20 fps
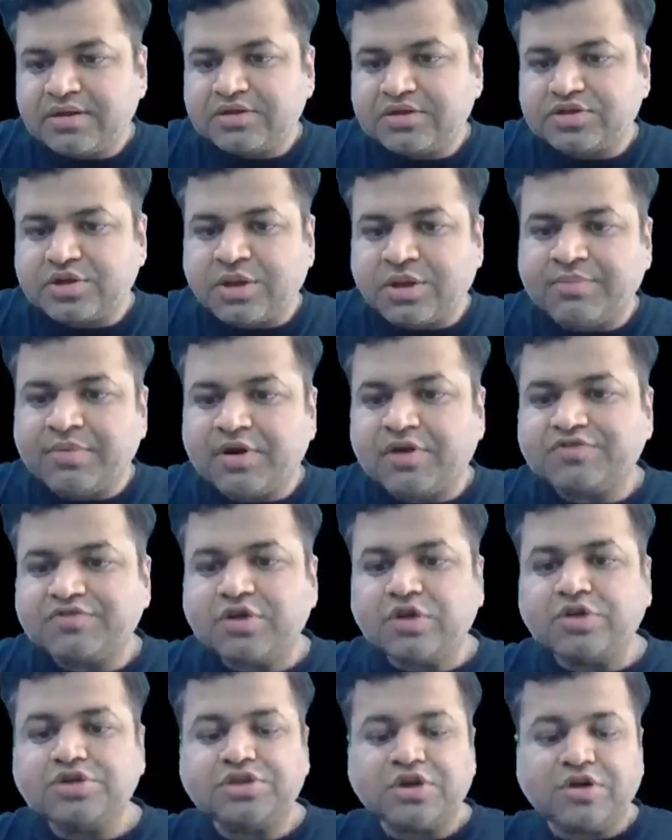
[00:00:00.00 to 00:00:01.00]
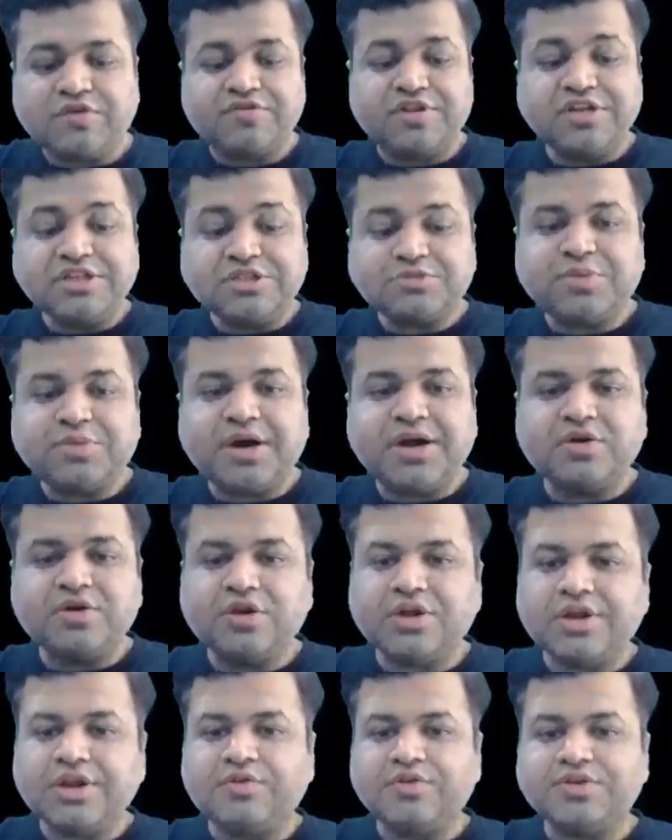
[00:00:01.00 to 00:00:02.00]
The number of solution of this particular
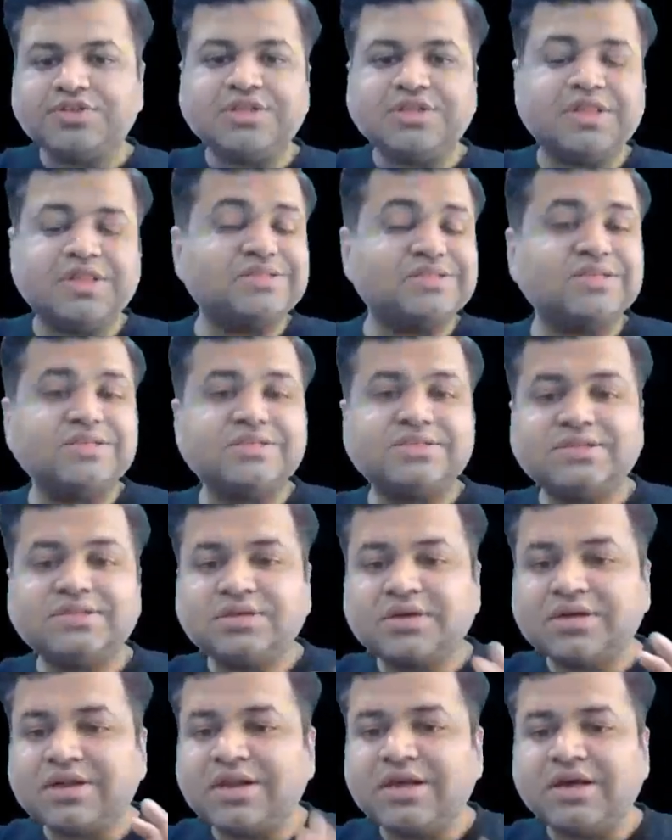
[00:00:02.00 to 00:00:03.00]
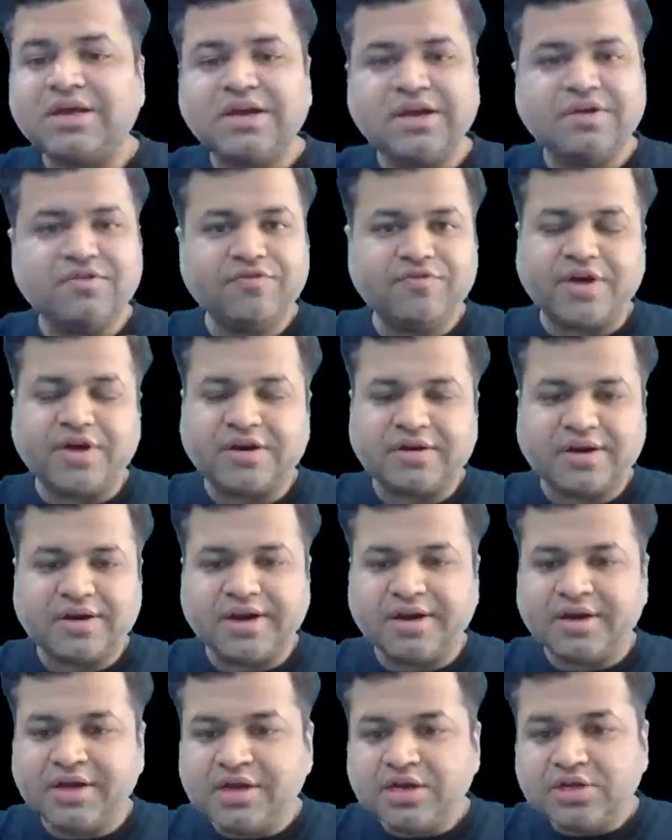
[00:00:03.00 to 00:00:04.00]
equation, that's clearly 1.
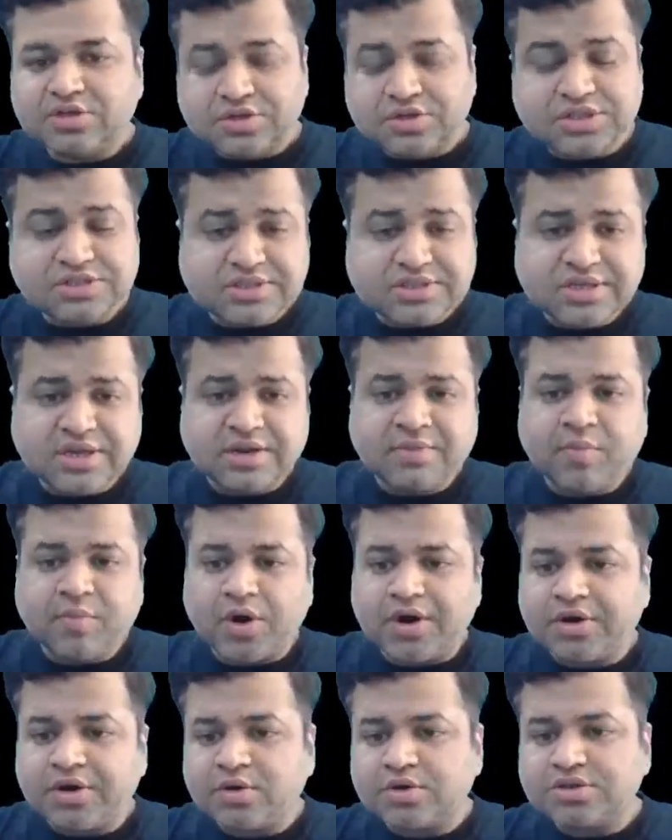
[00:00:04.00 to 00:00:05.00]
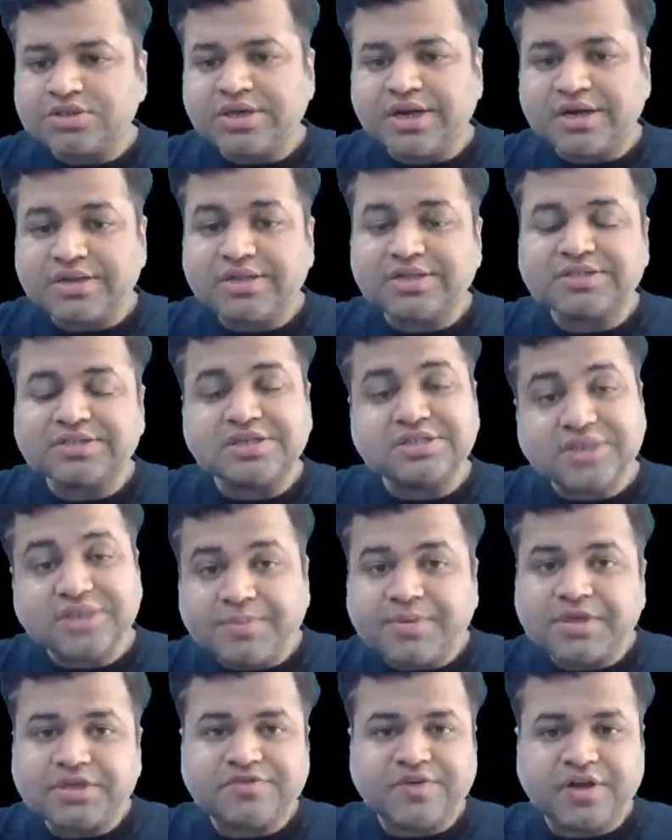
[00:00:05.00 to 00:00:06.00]
This is an important question, and this concept
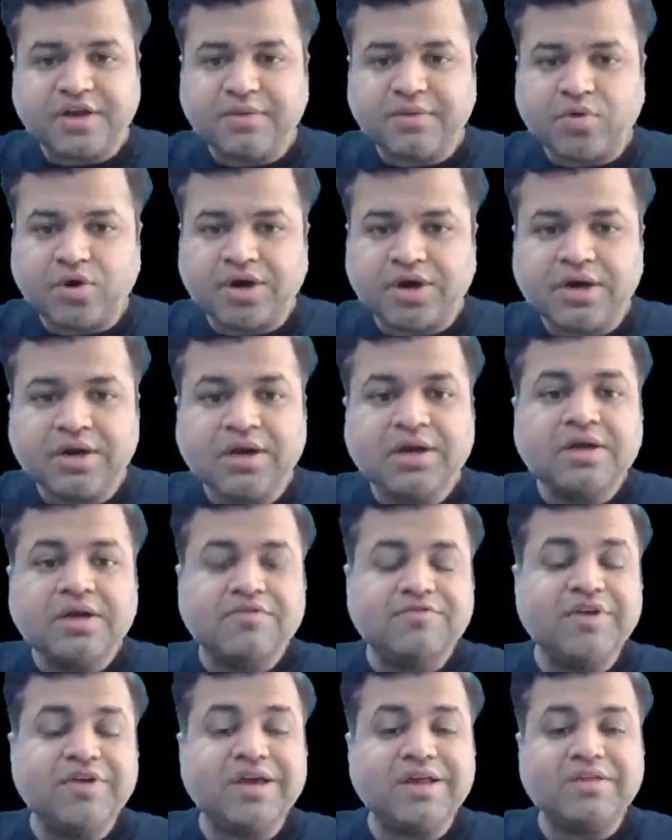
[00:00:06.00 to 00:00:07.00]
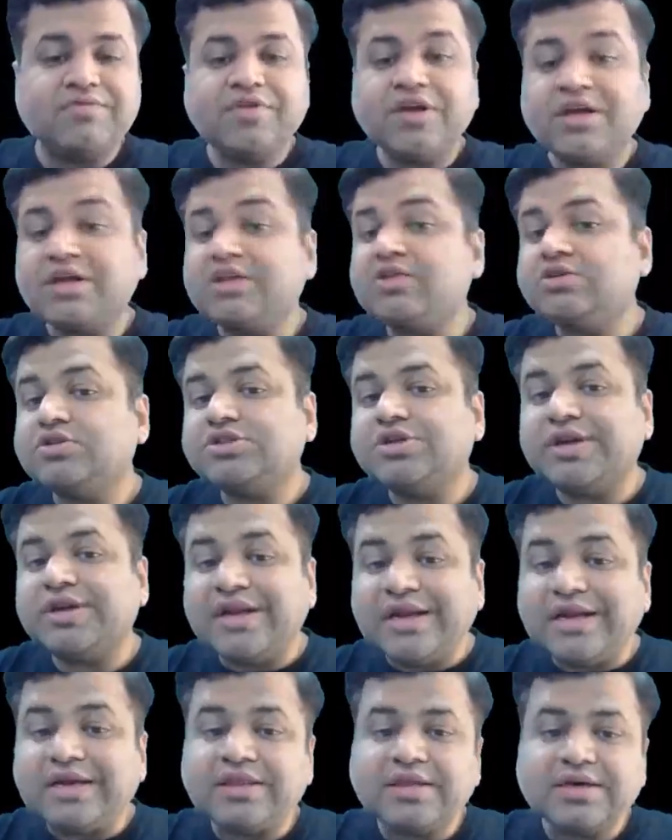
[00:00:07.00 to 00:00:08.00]
is very important. We can also
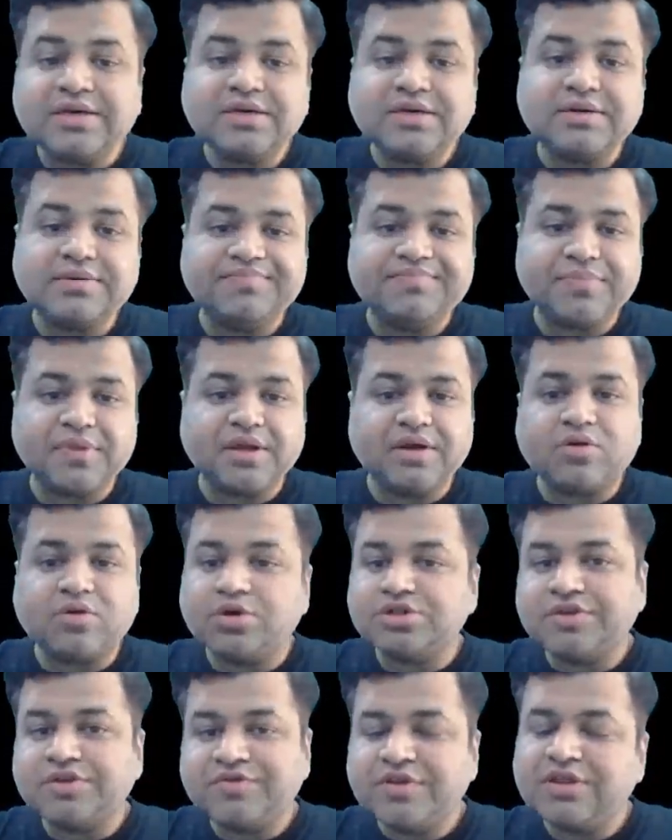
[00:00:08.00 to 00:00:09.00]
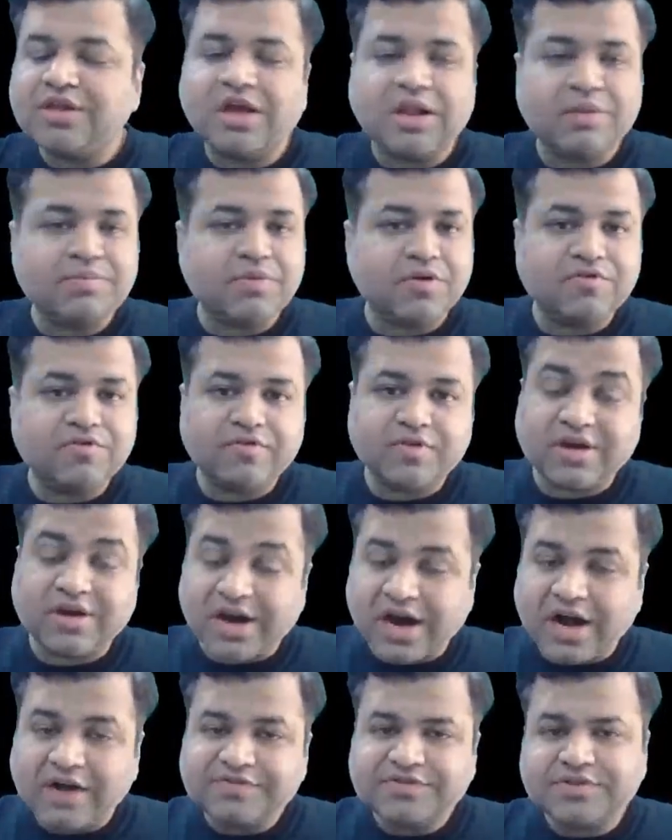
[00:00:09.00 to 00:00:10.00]
treat the question with the help of
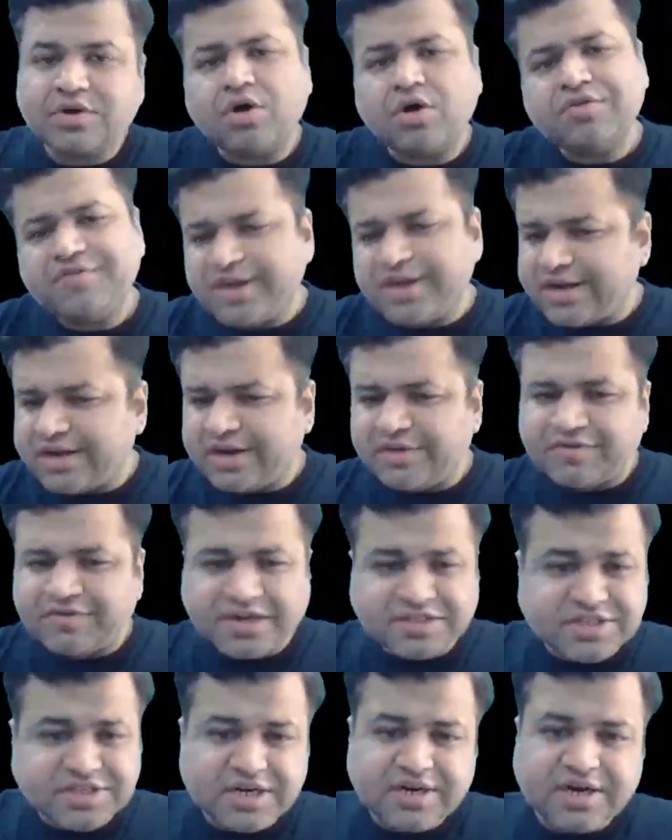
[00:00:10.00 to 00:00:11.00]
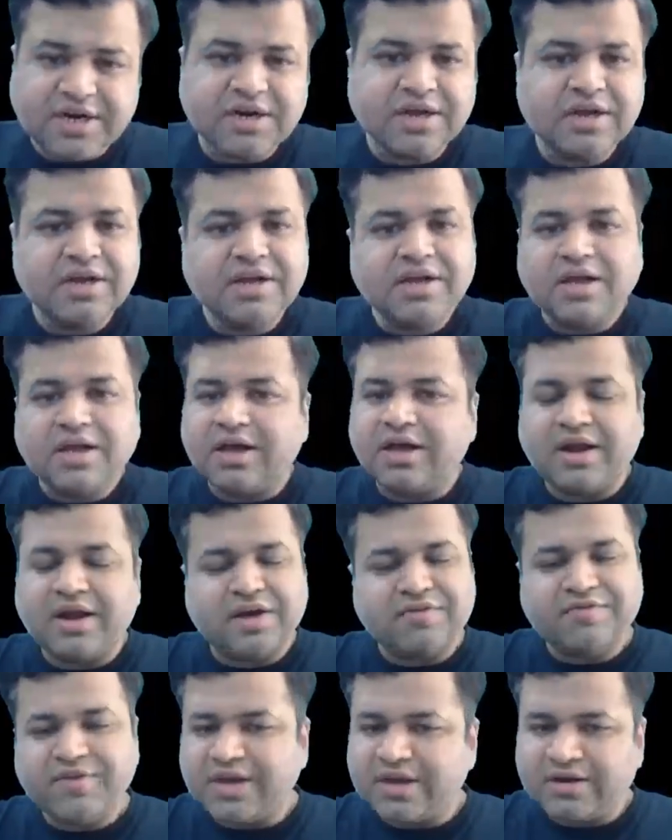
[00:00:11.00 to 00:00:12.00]
graphs, or we can differentiate it
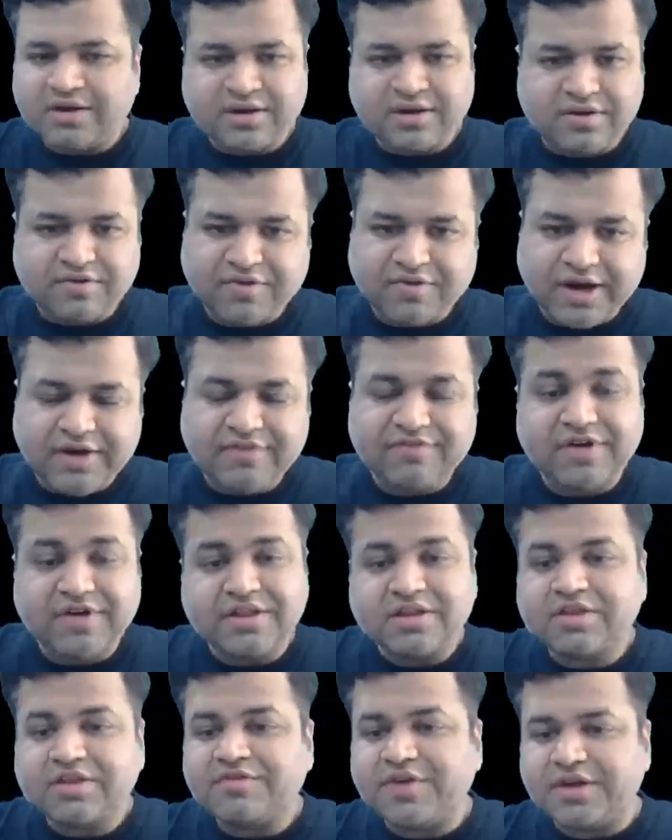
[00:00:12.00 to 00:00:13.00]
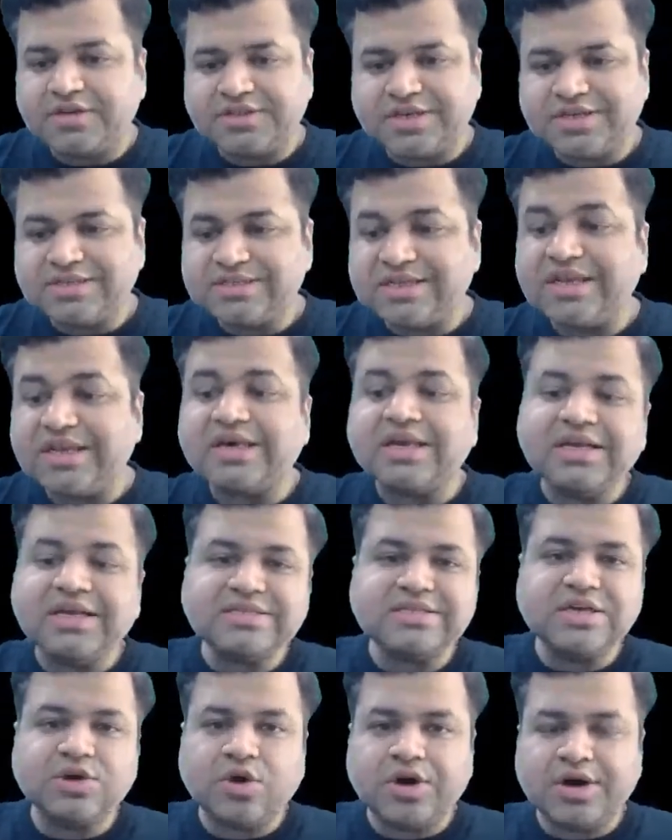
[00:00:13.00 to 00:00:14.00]
and we can find whether the function is
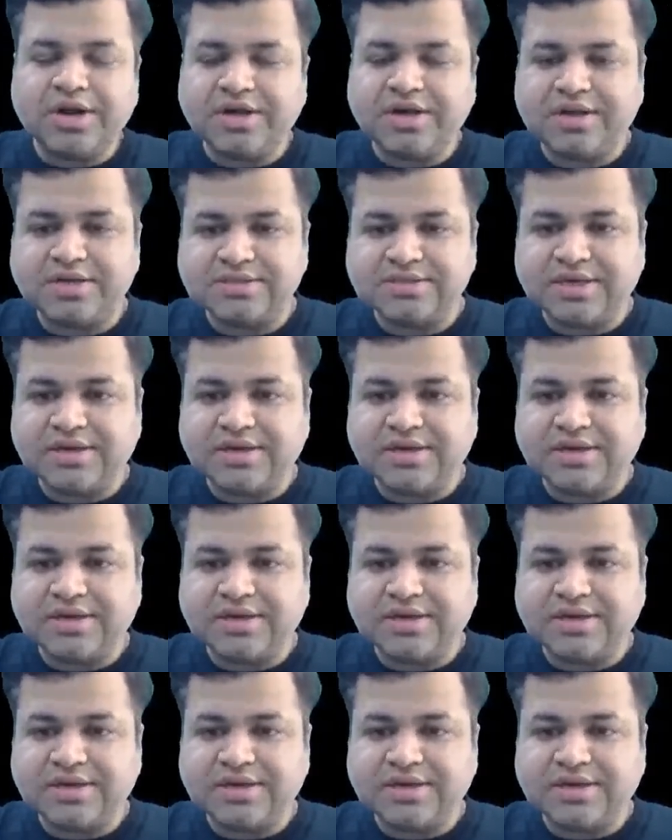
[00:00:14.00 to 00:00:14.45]
increasing or decreasing,